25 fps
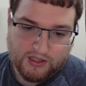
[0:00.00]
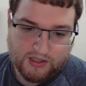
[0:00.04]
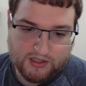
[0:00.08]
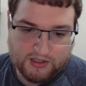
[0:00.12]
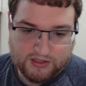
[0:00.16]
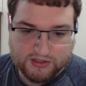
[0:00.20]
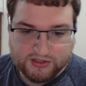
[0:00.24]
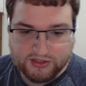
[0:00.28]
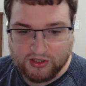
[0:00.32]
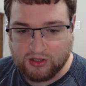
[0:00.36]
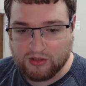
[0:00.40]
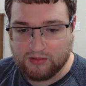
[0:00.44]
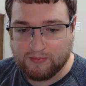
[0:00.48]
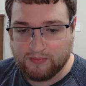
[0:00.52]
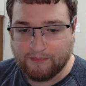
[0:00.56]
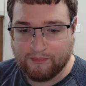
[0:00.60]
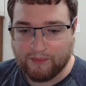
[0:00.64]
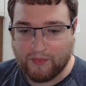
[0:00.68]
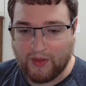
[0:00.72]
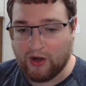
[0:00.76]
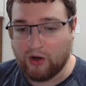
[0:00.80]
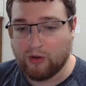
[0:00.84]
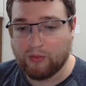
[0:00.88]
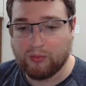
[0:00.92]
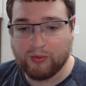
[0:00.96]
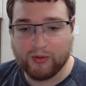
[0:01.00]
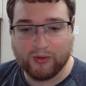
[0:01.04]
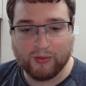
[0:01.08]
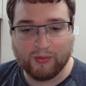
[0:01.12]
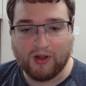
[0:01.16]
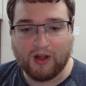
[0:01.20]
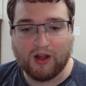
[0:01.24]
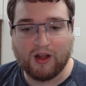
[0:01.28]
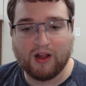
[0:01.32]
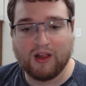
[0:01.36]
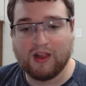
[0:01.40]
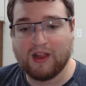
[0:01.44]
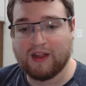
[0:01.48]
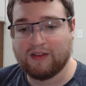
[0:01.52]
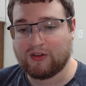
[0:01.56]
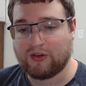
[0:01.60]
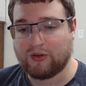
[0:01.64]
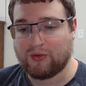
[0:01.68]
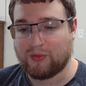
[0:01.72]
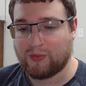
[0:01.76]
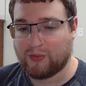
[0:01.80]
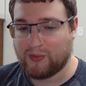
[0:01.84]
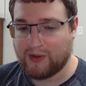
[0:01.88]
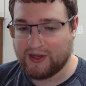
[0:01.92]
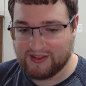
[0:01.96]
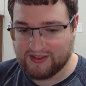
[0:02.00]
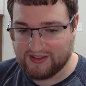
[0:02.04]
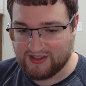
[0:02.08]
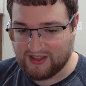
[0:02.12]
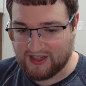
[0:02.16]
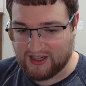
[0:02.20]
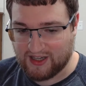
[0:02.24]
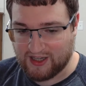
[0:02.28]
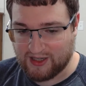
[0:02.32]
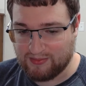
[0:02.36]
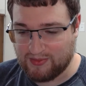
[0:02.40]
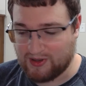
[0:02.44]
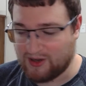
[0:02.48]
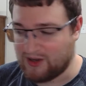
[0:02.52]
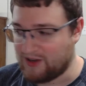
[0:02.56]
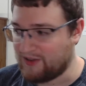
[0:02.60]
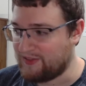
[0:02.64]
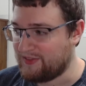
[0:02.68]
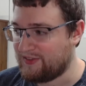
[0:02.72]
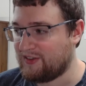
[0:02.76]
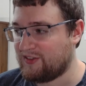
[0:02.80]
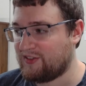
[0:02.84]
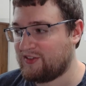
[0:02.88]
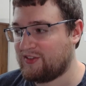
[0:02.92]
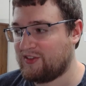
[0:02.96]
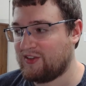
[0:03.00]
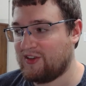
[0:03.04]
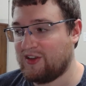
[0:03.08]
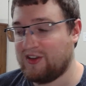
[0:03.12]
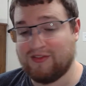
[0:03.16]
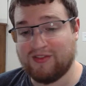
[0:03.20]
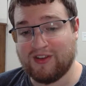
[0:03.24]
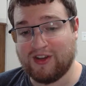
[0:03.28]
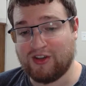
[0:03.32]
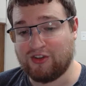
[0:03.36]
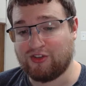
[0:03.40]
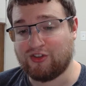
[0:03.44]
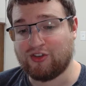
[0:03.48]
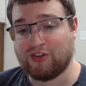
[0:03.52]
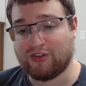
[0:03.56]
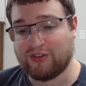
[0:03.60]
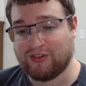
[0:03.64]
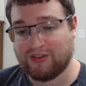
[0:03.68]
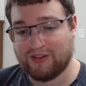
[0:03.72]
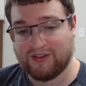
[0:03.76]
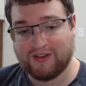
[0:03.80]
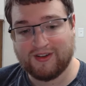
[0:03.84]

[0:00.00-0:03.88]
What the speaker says: So, I hope we will all have a great time on this adventure,